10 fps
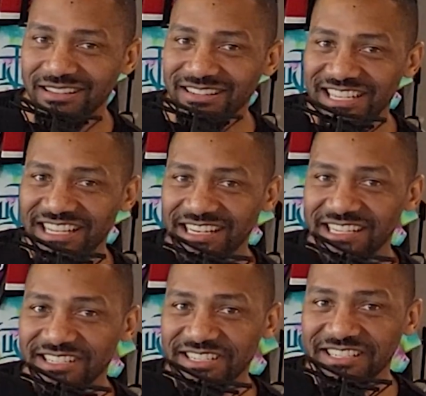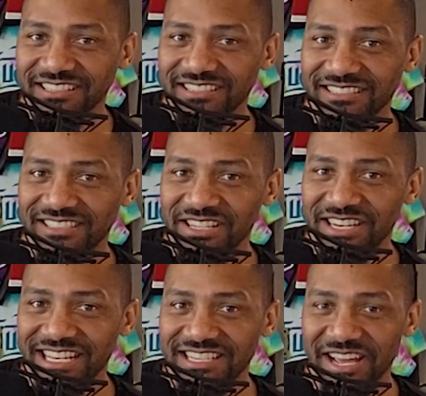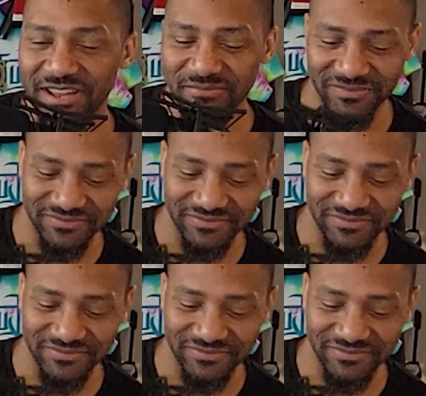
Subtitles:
Y'all take it easy. See you next time.